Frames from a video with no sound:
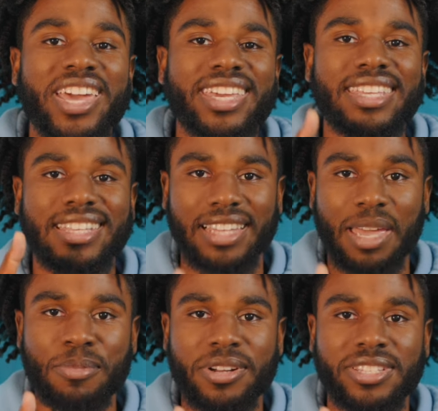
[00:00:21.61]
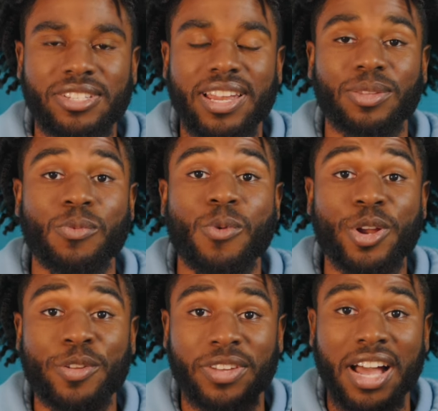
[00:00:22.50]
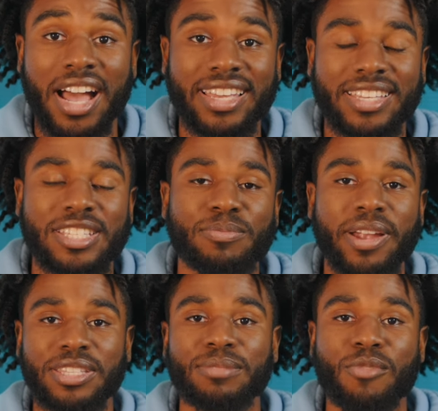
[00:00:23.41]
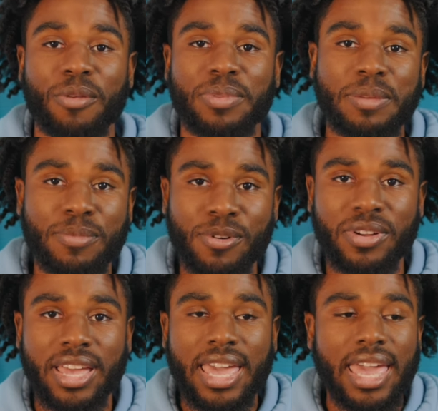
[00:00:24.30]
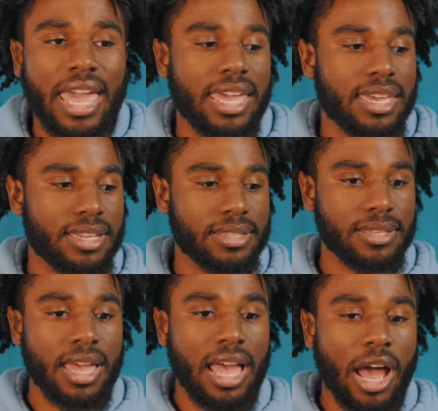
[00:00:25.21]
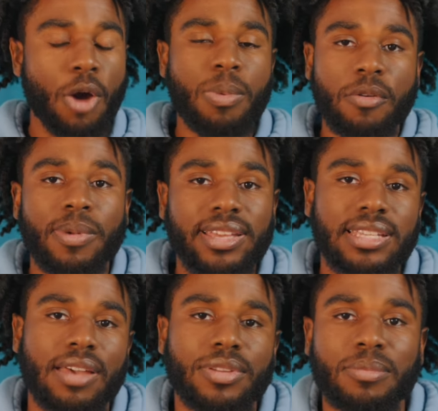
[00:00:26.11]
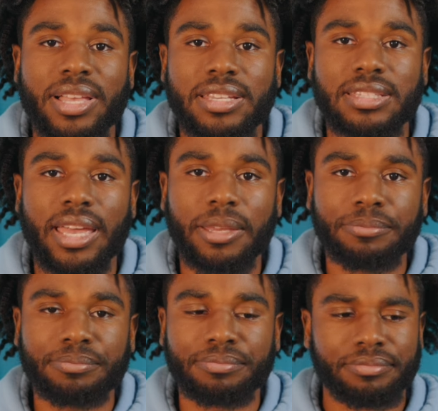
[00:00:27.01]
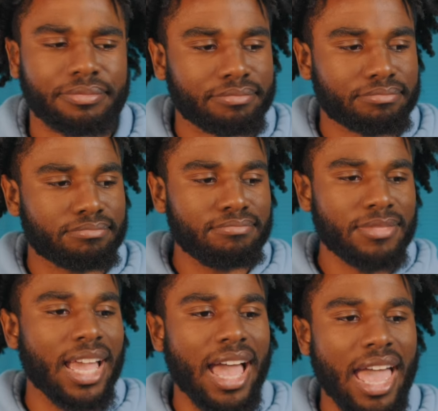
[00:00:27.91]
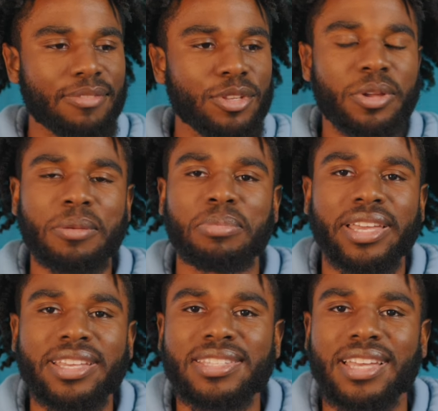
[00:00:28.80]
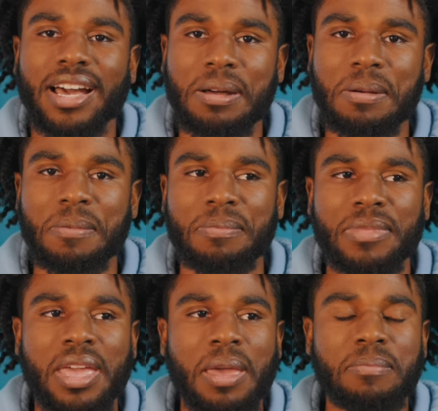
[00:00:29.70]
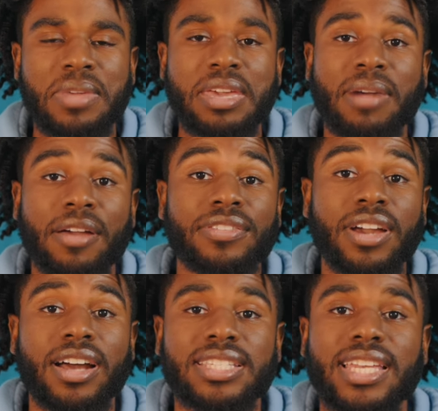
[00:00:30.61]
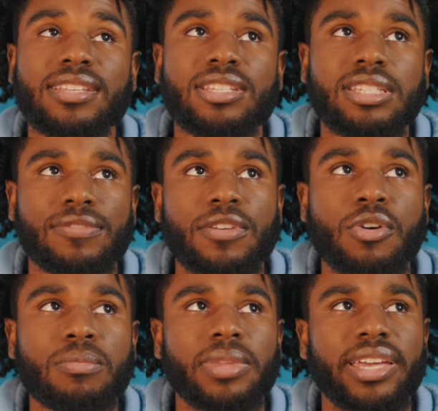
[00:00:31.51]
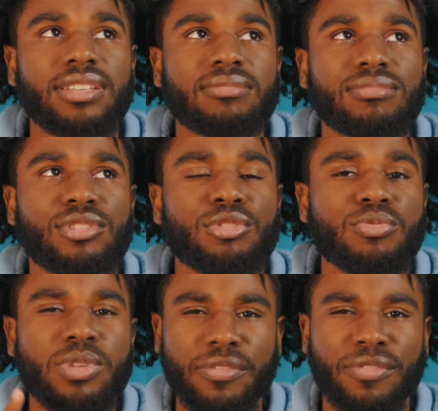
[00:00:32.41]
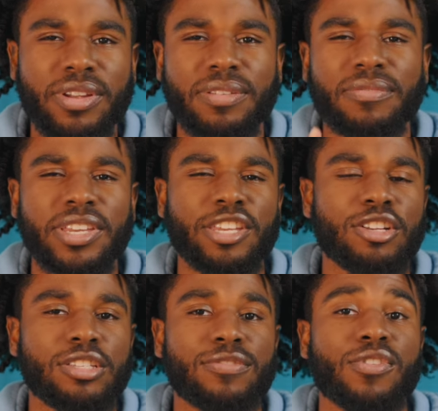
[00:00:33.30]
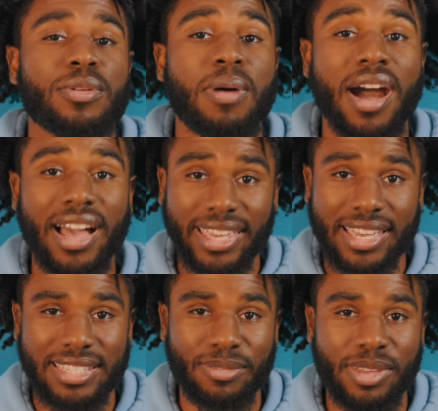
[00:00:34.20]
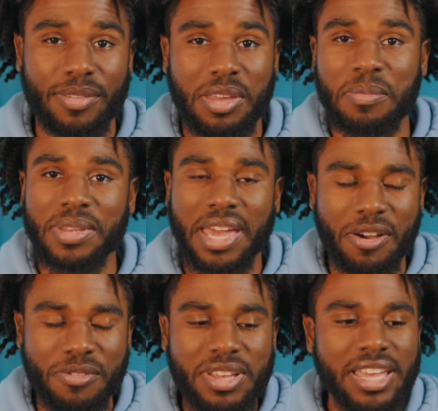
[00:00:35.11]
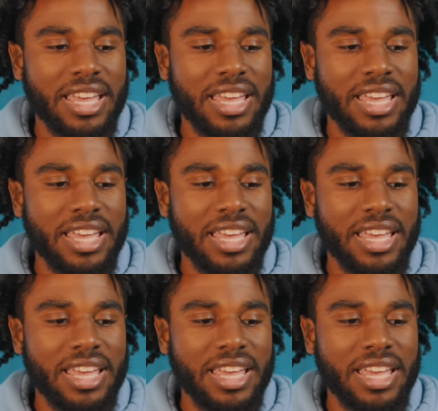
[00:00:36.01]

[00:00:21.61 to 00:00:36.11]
ahead and hit the like button so that the word of God can spread to more people. And I hope everybody's having a blessed day. I have no complaints. Me and my fiance just filmed like two different videos for the podcast that we have coming out.